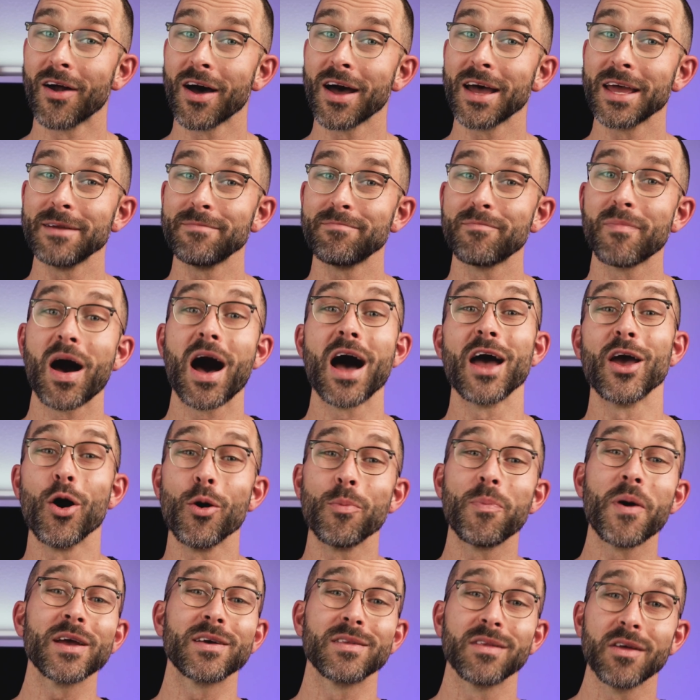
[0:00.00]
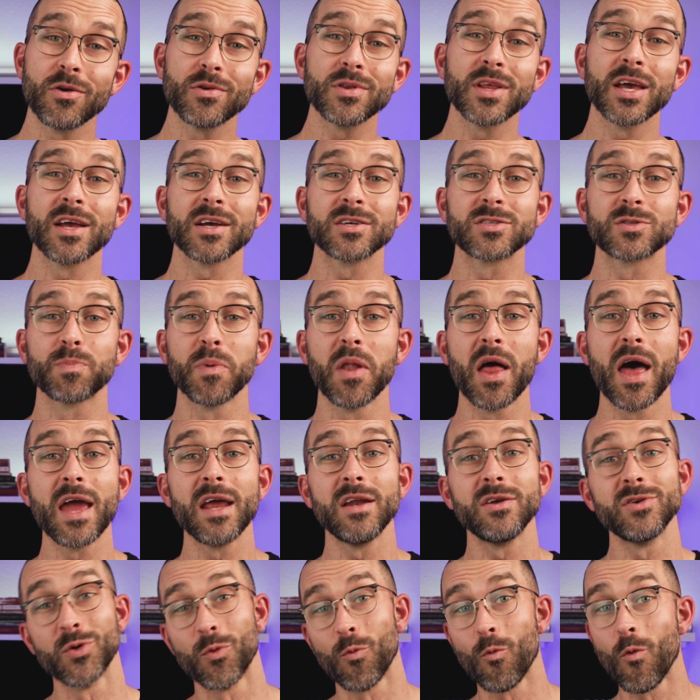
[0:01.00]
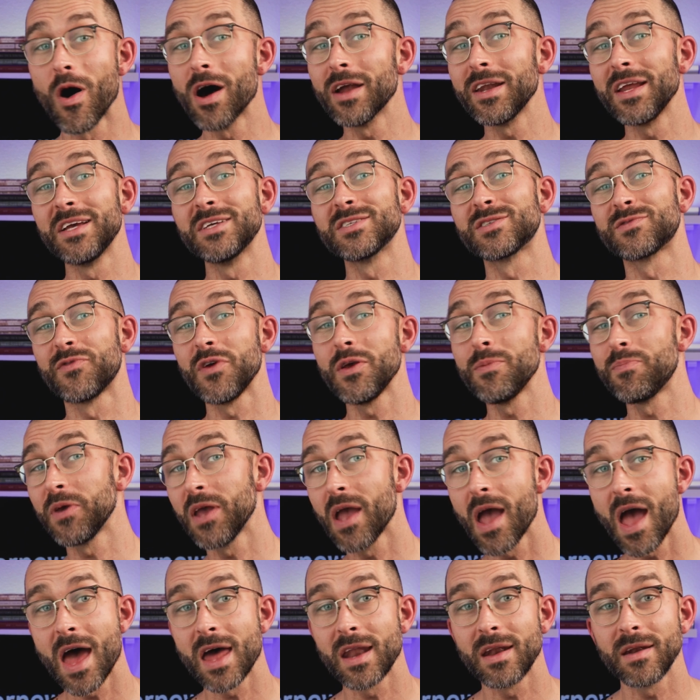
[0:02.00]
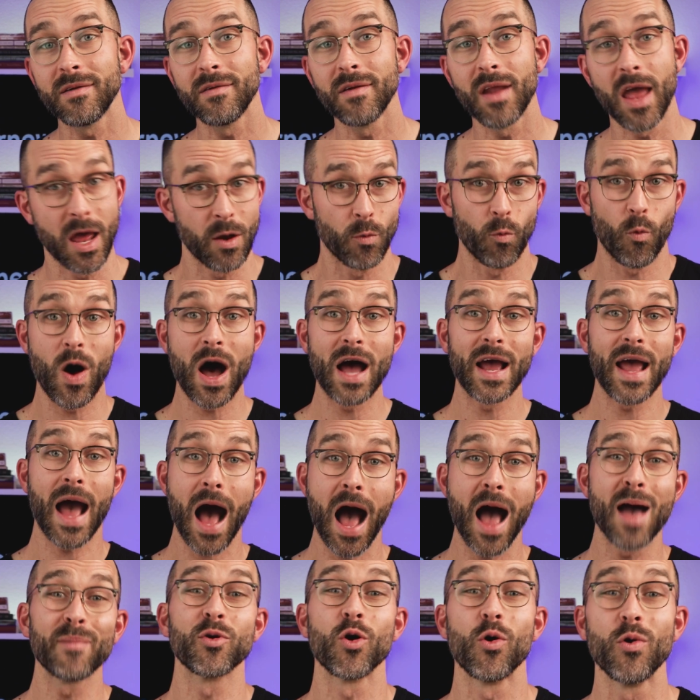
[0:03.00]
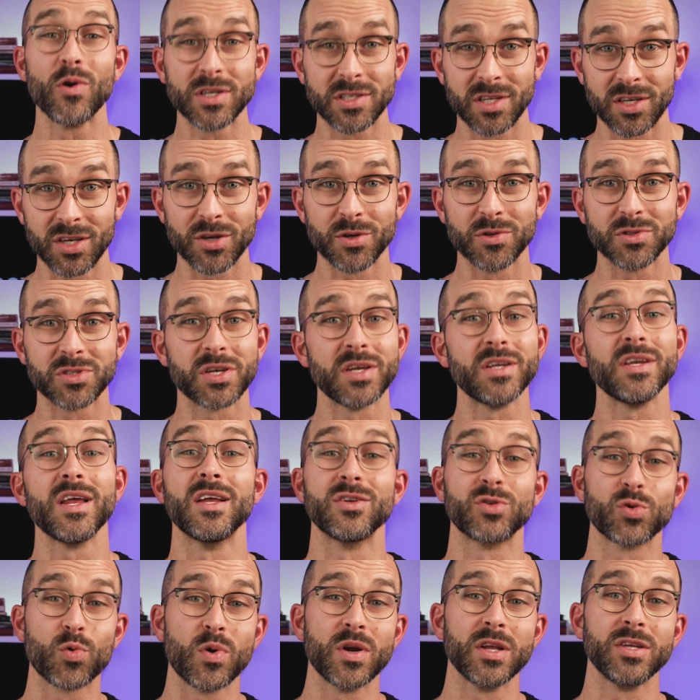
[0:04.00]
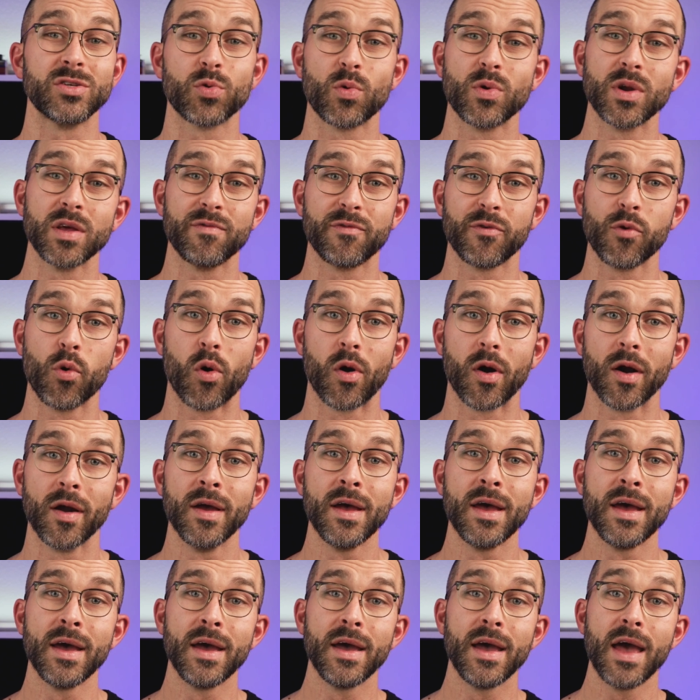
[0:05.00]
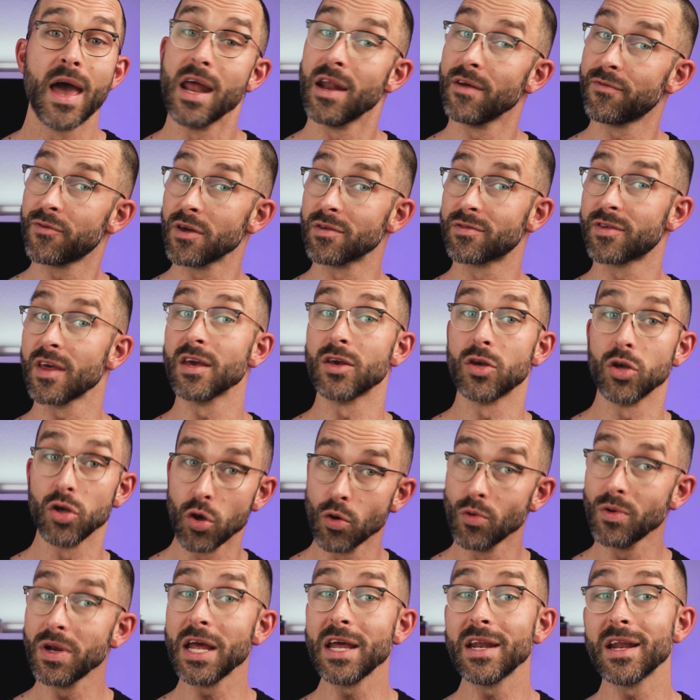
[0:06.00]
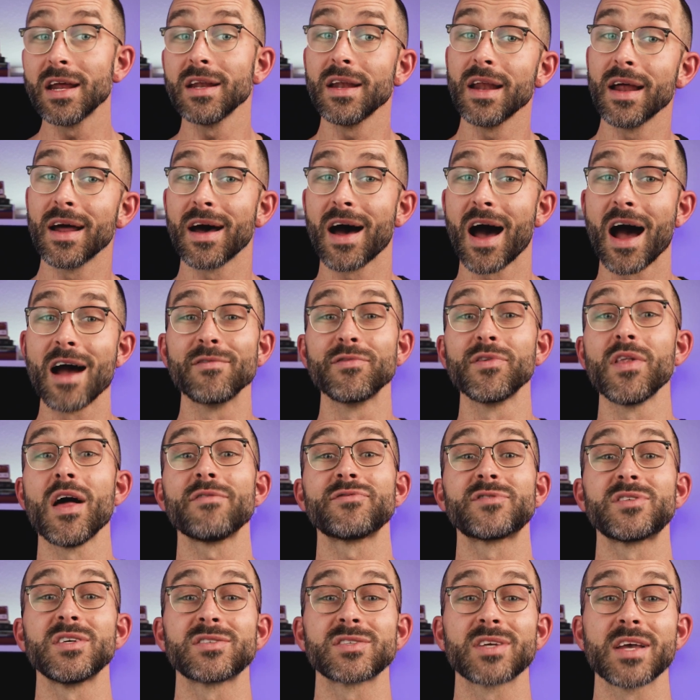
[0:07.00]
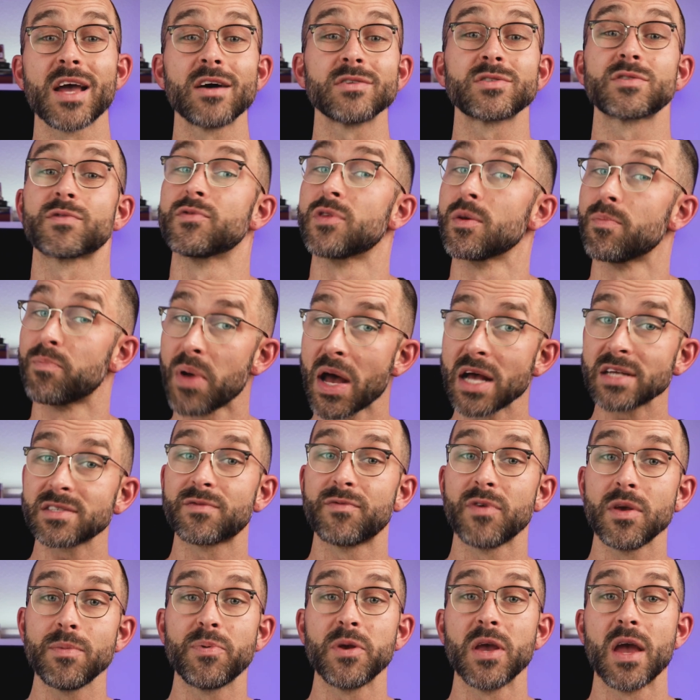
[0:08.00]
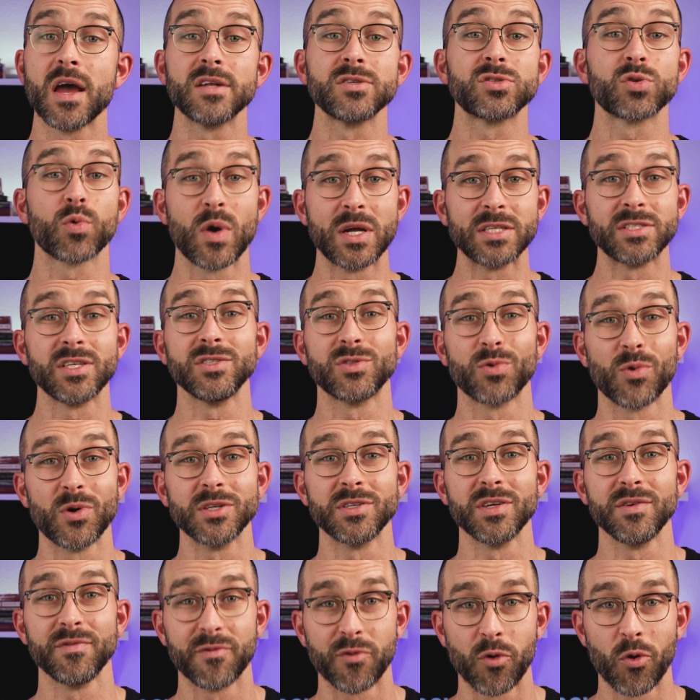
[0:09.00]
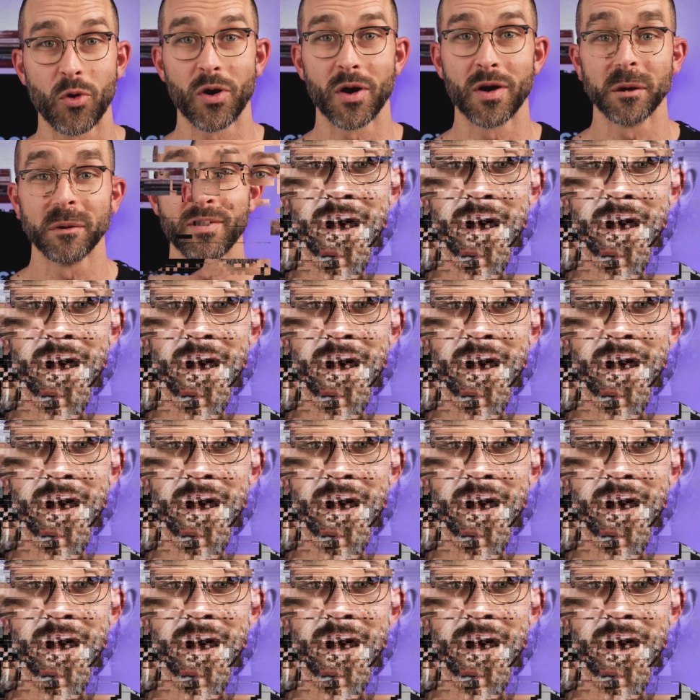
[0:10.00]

right, I hope I clearly explained what is VPN and why I'm going to use it in 2024. And if you think you need it, I've left discounts for the best VPN 2024.